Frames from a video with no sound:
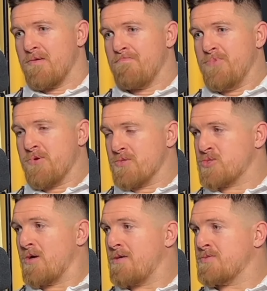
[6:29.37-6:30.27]
you can
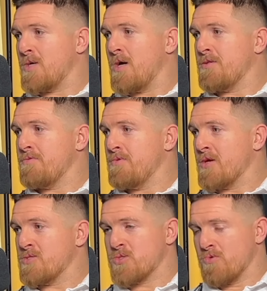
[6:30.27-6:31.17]
still have fun, you
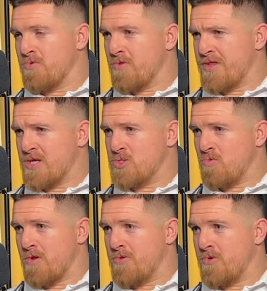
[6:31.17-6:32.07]
can still do the things you
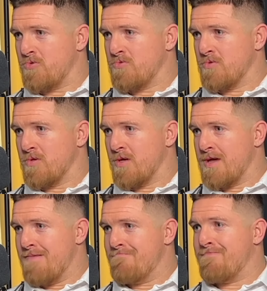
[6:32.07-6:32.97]
want to do,
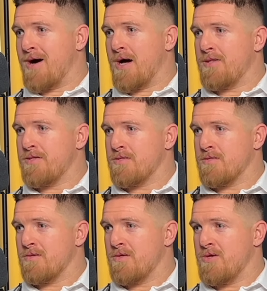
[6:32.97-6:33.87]
but
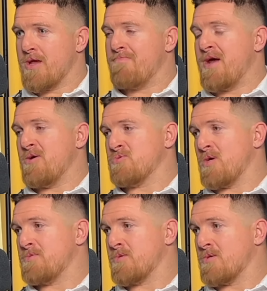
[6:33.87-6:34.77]
you got to pay
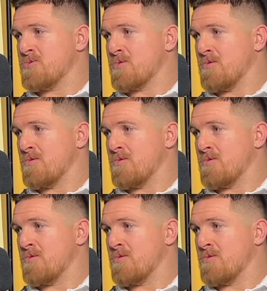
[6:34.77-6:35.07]
yourself first.